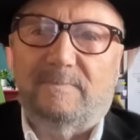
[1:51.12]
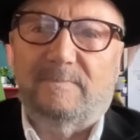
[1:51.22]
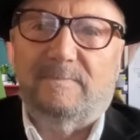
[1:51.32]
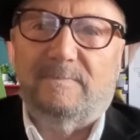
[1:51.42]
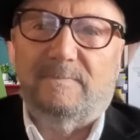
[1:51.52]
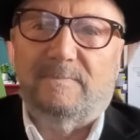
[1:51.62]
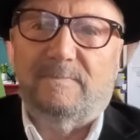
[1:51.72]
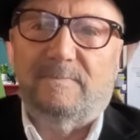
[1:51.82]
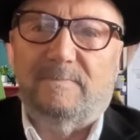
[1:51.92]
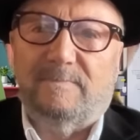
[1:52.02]

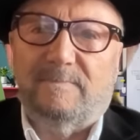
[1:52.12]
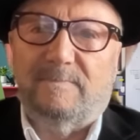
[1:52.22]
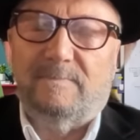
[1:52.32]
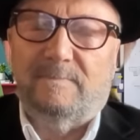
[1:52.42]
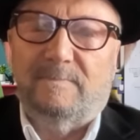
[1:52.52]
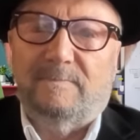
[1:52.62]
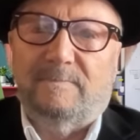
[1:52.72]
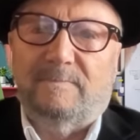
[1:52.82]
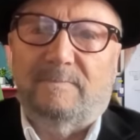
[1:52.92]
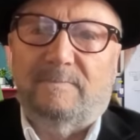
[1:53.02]

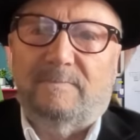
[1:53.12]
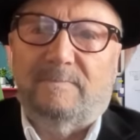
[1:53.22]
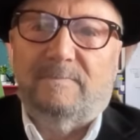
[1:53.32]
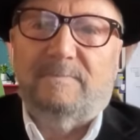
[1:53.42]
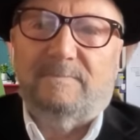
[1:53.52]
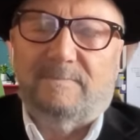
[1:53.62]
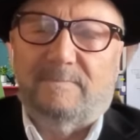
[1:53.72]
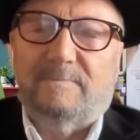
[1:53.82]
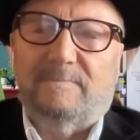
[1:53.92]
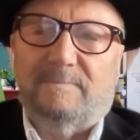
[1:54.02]

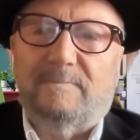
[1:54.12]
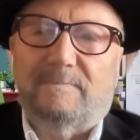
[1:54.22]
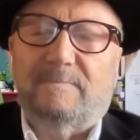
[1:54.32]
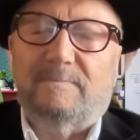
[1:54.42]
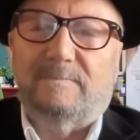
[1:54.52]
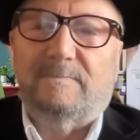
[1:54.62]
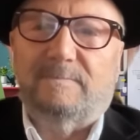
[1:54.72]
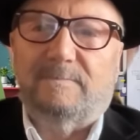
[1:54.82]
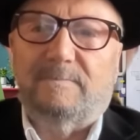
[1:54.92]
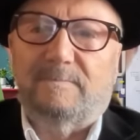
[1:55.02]

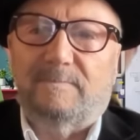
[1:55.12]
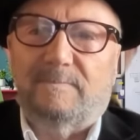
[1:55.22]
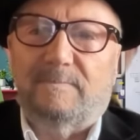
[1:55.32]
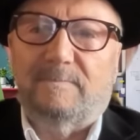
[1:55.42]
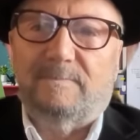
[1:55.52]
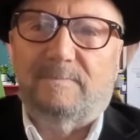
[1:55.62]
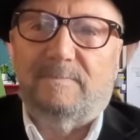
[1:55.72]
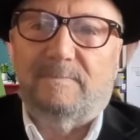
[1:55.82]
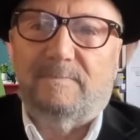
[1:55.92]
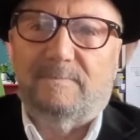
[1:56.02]

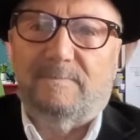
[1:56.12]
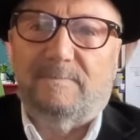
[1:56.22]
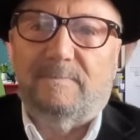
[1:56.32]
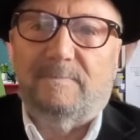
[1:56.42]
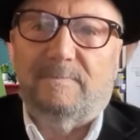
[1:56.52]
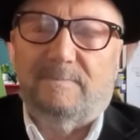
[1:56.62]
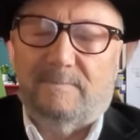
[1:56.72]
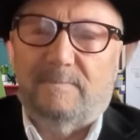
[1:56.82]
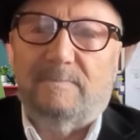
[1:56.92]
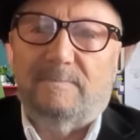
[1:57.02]

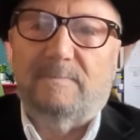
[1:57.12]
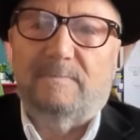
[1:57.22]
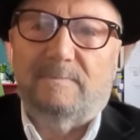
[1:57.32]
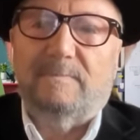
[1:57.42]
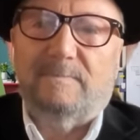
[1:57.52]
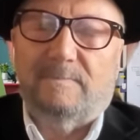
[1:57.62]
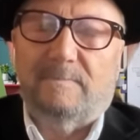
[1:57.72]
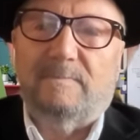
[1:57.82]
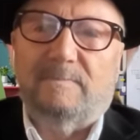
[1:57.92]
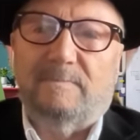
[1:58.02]

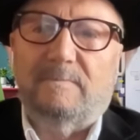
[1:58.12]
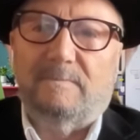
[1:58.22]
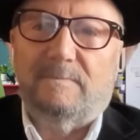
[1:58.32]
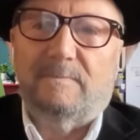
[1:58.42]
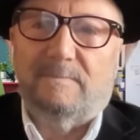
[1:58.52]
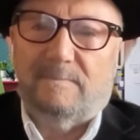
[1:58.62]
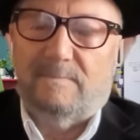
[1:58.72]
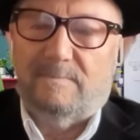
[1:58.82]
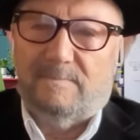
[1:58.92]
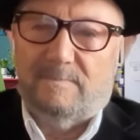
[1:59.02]
This person isn't speaking.